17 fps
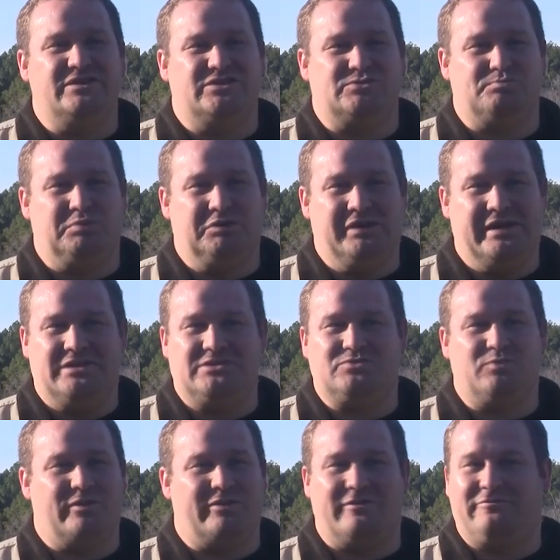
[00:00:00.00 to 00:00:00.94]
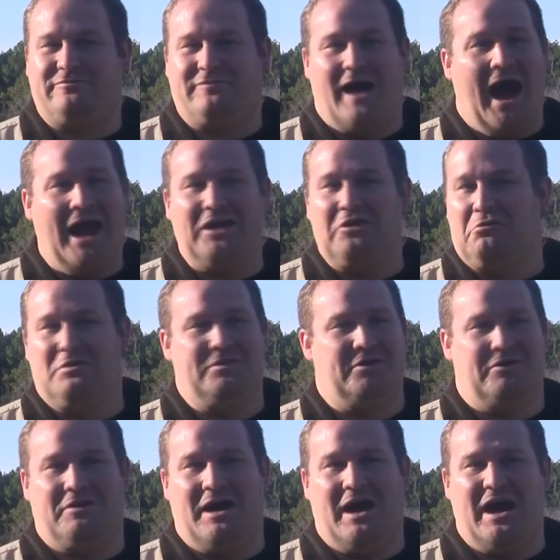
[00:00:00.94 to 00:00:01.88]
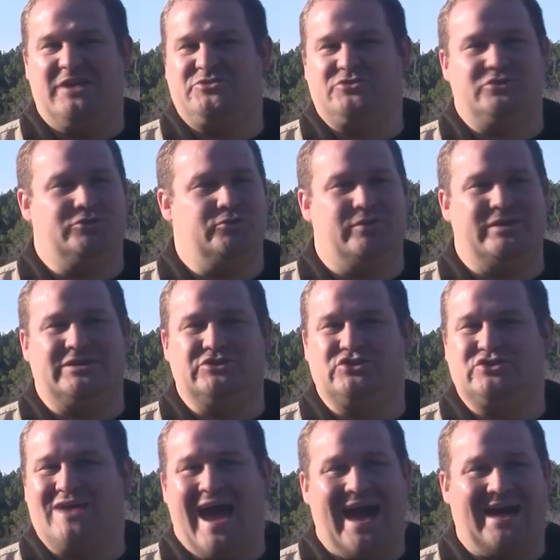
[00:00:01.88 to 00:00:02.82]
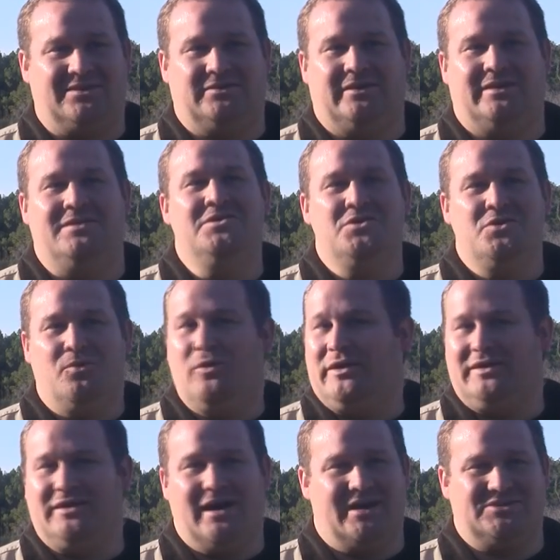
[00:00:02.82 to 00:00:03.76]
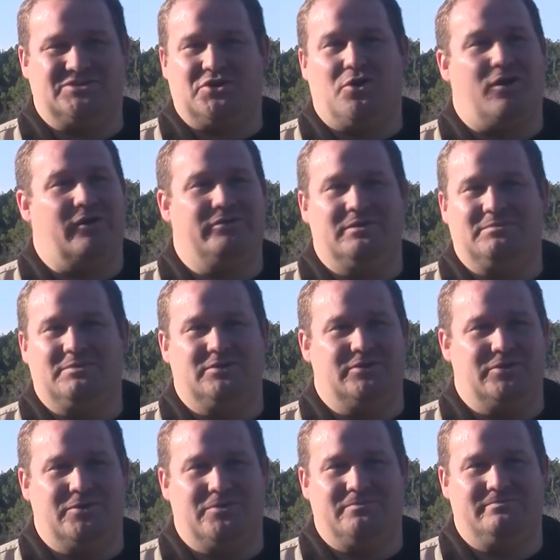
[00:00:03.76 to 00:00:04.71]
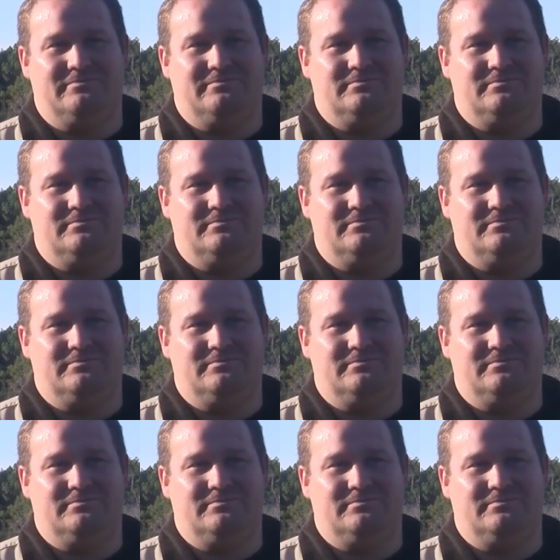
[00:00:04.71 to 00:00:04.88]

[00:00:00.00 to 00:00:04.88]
this place with a fire in their eyes to do exactly what God's called them to do.